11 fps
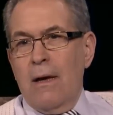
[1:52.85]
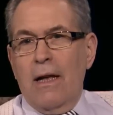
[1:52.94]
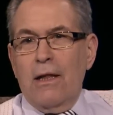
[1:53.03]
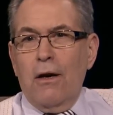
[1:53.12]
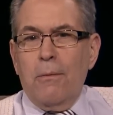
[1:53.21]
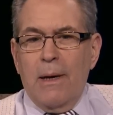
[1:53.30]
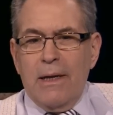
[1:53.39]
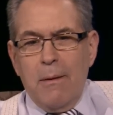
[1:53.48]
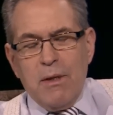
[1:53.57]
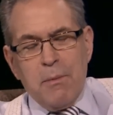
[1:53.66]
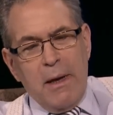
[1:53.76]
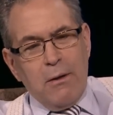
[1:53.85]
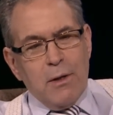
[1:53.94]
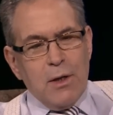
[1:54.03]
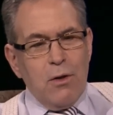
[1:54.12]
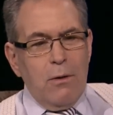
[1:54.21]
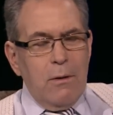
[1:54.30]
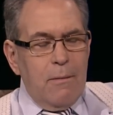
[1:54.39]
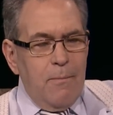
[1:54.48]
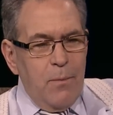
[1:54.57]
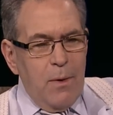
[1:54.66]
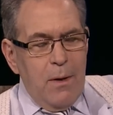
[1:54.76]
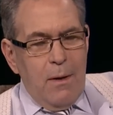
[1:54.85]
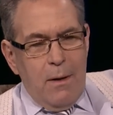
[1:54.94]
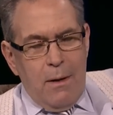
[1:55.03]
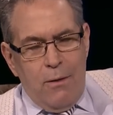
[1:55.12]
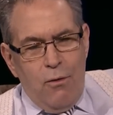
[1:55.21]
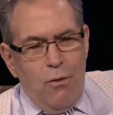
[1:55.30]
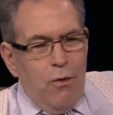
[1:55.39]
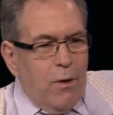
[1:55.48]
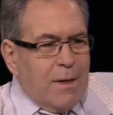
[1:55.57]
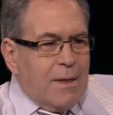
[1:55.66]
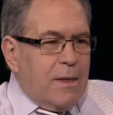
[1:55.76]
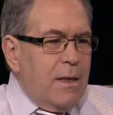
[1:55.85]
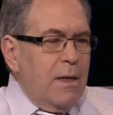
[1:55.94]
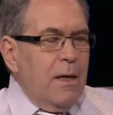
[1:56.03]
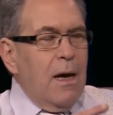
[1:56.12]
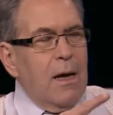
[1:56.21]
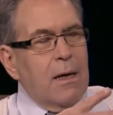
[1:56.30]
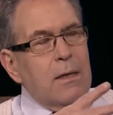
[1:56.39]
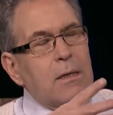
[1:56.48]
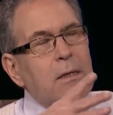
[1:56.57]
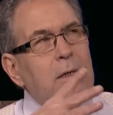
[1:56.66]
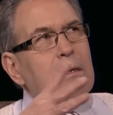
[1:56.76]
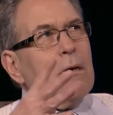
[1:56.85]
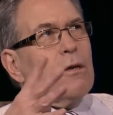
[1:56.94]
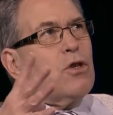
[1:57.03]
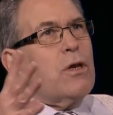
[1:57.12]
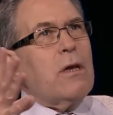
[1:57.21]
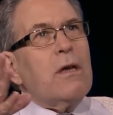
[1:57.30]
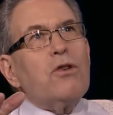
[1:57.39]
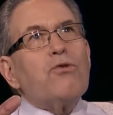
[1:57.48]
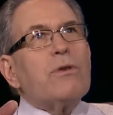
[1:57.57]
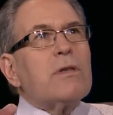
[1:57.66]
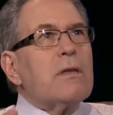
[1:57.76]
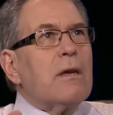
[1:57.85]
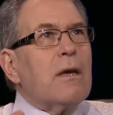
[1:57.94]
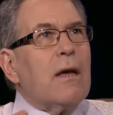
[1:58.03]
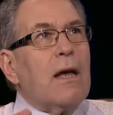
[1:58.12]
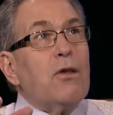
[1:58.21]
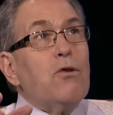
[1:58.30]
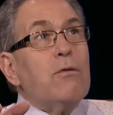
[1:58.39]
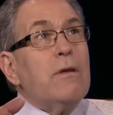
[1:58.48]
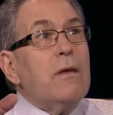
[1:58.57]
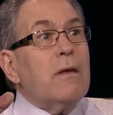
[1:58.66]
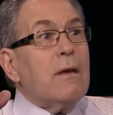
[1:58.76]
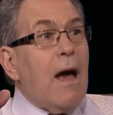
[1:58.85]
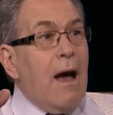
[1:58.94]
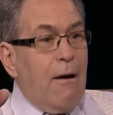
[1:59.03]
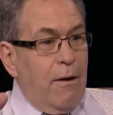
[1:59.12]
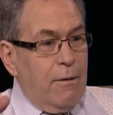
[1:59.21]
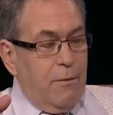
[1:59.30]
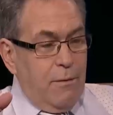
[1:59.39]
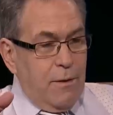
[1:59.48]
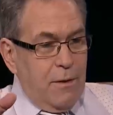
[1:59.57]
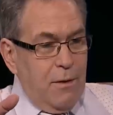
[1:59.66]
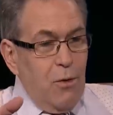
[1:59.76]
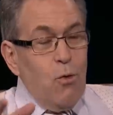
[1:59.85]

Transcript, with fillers: Hello, my name is Michael Stoler. New York City has such interesting and unique characters